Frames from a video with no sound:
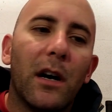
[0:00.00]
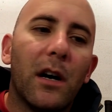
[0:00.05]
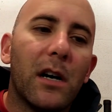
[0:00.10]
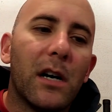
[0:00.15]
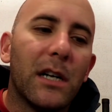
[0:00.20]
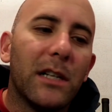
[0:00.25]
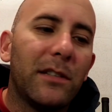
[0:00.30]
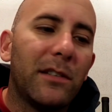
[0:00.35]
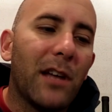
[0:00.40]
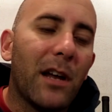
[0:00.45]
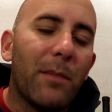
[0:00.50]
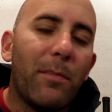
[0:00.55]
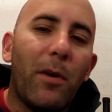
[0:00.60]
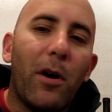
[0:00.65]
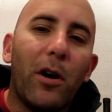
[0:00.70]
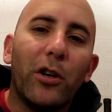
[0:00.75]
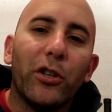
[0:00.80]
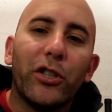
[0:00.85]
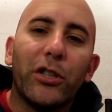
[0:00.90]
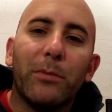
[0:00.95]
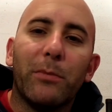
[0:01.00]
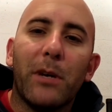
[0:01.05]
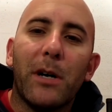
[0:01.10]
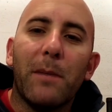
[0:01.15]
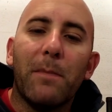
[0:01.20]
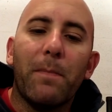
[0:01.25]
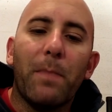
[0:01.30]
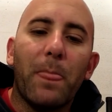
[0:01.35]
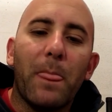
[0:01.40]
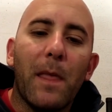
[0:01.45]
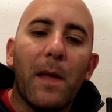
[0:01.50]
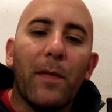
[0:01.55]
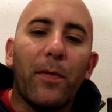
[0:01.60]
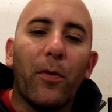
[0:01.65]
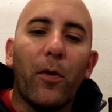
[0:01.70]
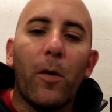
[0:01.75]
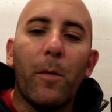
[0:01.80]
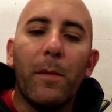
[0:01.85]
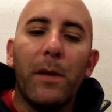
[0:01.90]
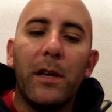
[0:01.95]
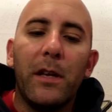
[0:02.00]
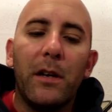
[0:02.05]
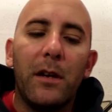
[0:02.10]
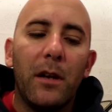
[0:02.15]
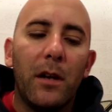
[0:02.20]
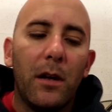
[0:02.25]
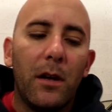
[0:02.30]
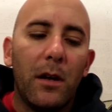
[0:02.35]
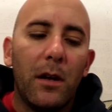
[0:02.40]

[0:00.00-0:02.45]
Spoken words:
I just gotta polish them up and throw them in.